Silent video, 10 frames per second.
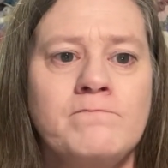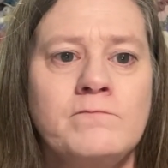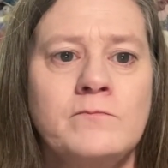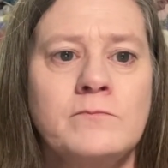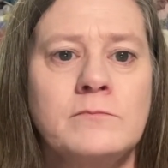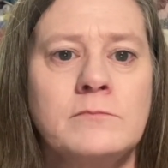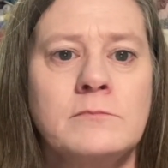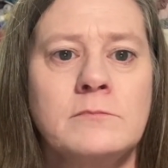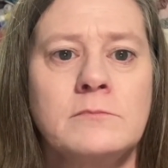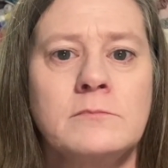
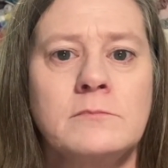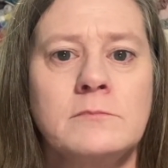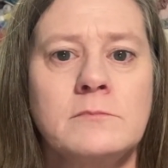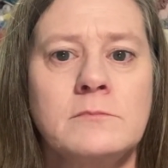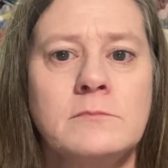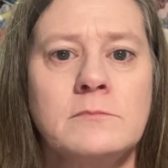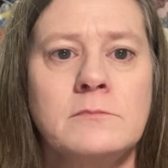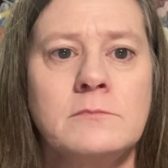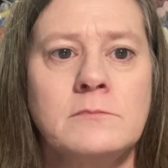(no one is talking)